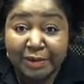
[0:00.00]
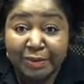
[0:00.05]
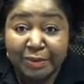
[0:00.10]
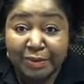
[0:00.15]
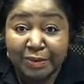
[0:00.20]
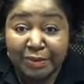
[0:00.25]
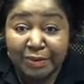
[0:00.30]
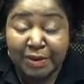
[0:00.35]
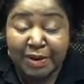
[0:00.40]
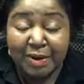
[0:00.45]

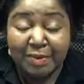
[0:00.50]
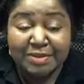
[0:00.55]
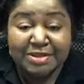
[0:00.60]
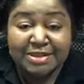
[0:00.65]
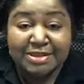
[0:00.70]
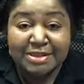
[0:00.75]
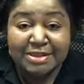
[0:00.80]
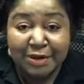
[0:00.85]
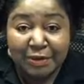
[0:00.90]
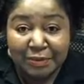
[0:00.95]
Ooh, it was
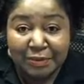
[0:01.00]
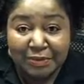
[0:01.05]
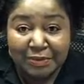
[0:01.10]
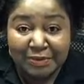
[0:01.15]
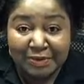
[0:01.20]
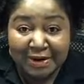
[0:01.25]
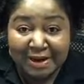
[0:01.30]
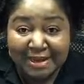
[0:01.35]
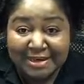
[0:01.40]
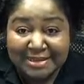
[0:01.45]
so
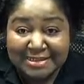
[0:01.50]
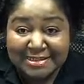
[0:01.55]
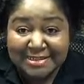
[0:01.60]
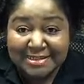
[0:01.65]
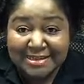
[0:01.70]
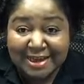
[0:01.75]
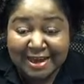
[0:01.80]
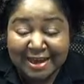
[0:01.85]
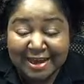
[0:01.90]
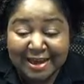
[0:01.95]
great.
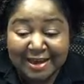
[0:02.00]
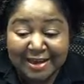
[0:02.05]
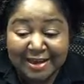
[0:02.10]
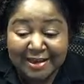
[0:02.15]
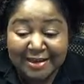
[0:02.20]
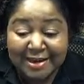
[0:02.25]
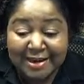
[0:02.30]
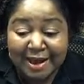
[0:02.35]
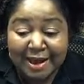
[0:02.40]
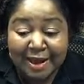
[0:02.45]

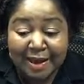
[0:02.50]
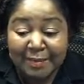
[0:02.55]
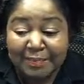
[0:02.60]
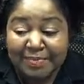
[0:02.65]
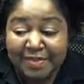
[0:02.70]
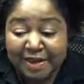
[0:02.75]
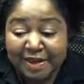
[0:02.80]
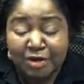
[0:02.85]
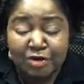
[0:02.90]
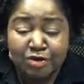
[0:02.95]
And um,
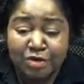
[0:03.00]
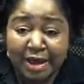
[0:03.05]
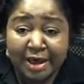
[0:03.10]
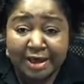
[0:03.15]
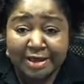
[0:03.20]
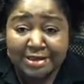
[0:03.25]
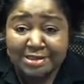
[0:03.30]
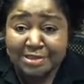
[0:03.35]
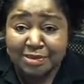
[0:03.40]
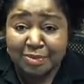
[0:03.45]
thank you
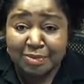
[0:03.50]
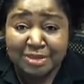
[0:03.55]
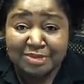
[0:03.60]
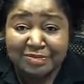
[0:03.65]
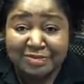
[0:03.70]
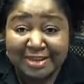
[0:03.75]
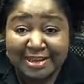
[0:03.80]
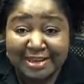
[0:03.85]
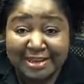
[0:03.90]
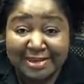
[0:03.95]
guys so much
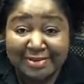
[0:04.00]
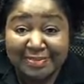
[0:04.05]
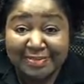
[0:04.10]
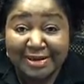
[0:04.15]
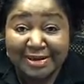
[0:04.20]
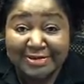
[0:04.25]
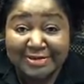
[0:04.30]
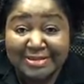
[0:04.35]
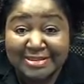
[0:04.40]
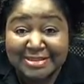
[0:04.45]
for the
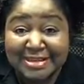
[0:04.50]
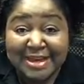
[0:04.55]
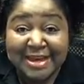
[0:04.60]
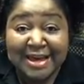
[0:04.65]
emails.